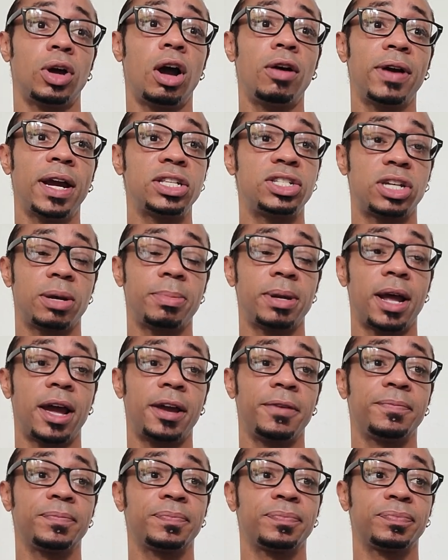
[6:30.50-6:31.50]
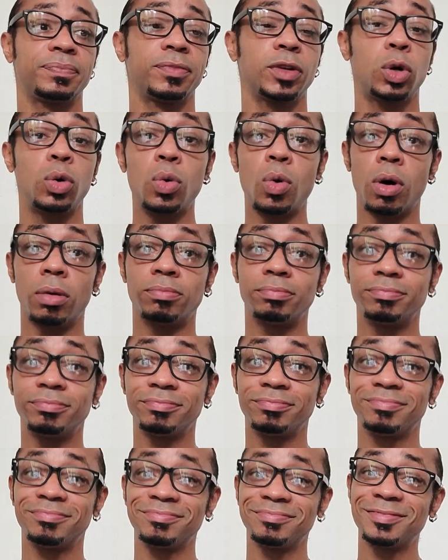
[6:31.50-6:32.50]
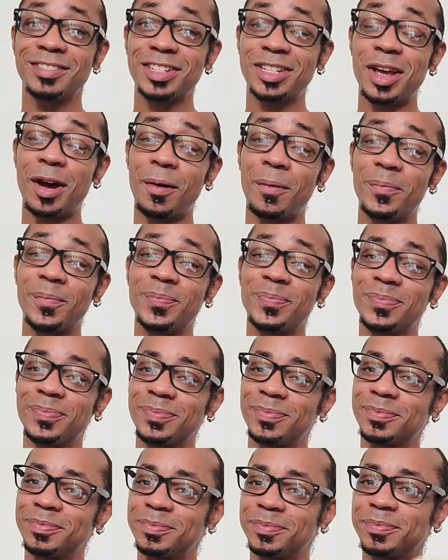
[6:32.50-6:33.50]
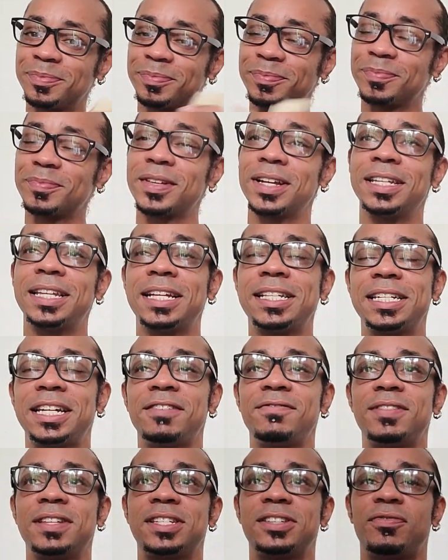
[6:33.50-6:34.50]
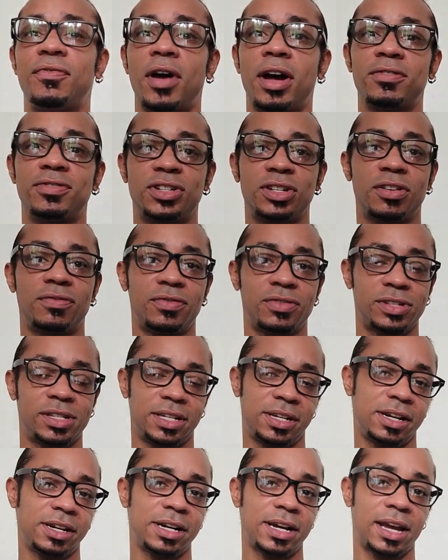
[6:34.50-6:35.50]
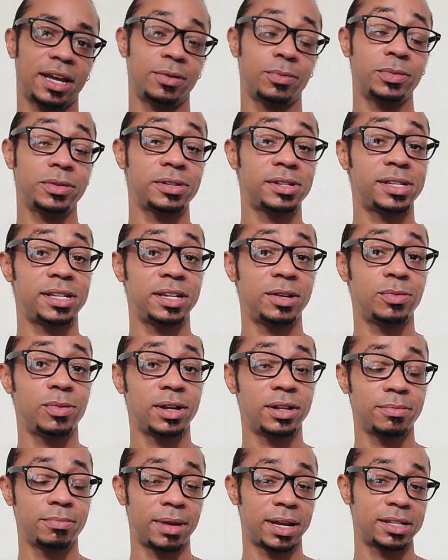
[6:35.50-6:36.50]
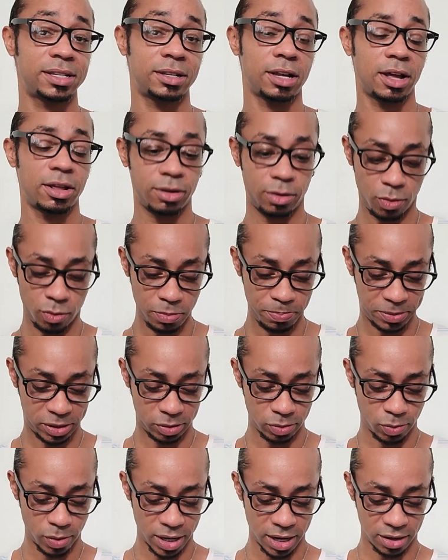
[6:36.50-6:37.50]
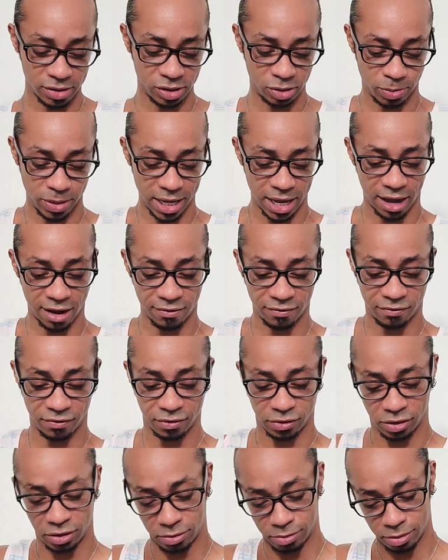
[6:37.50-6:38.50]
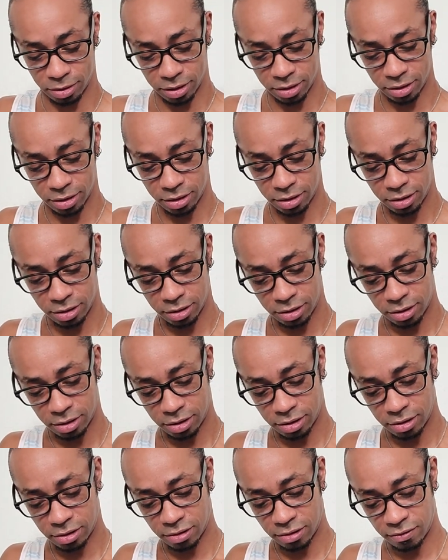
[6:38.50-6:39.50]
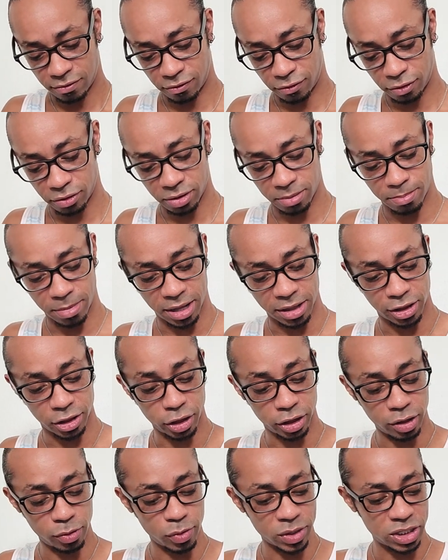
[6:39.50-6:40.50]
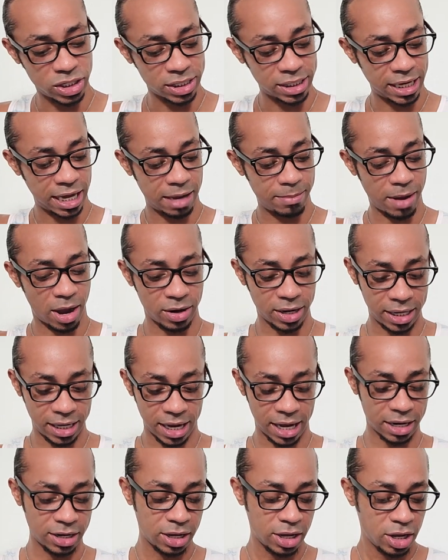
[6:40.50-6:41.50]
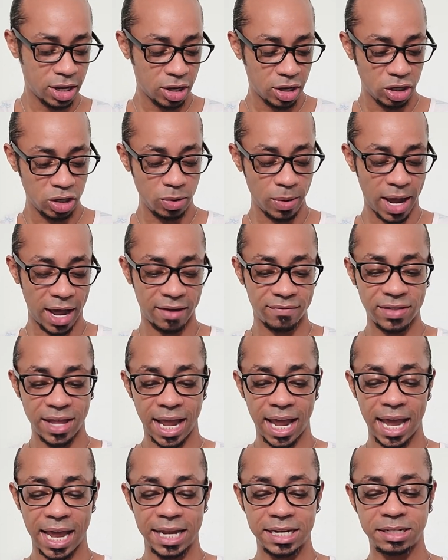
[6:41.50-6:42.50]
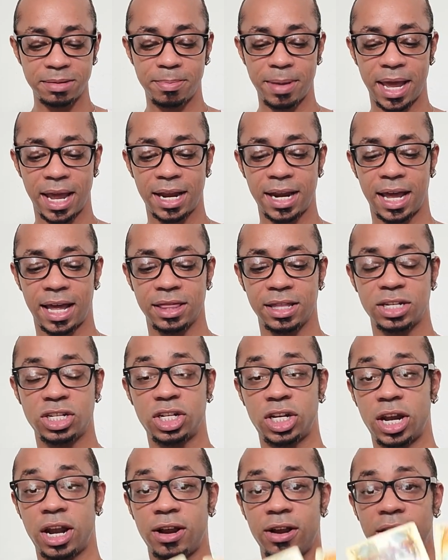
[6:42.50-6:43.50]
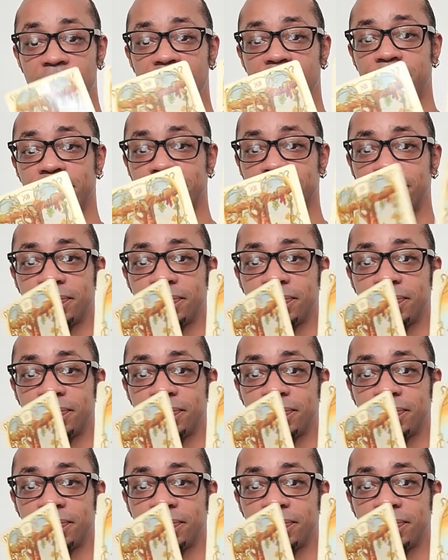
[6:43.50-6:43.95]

All right, Gemini. Cool. So let's give this five shuffles here and we'll see what mess other whoops what else we have for you for the month look at what just came out again you have the hanged man and the chariot